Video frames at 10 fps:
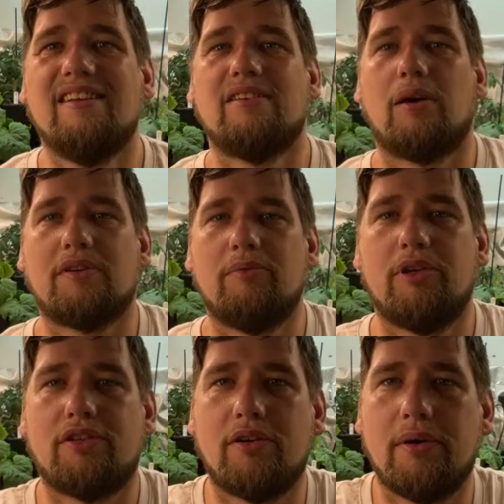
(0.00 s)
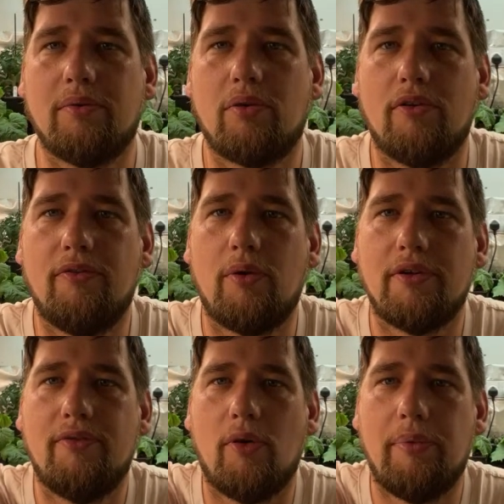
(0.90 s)
How's everybody doing? We've got
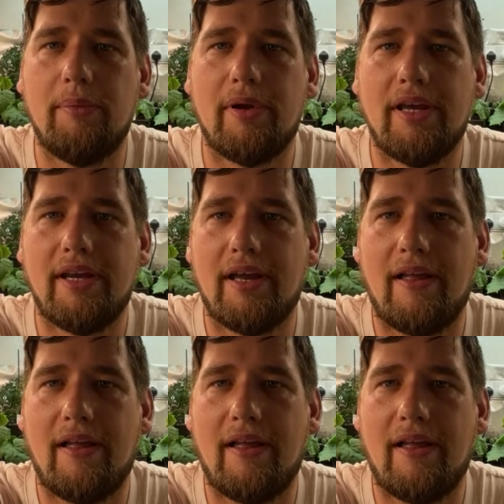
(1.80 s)
44 people in.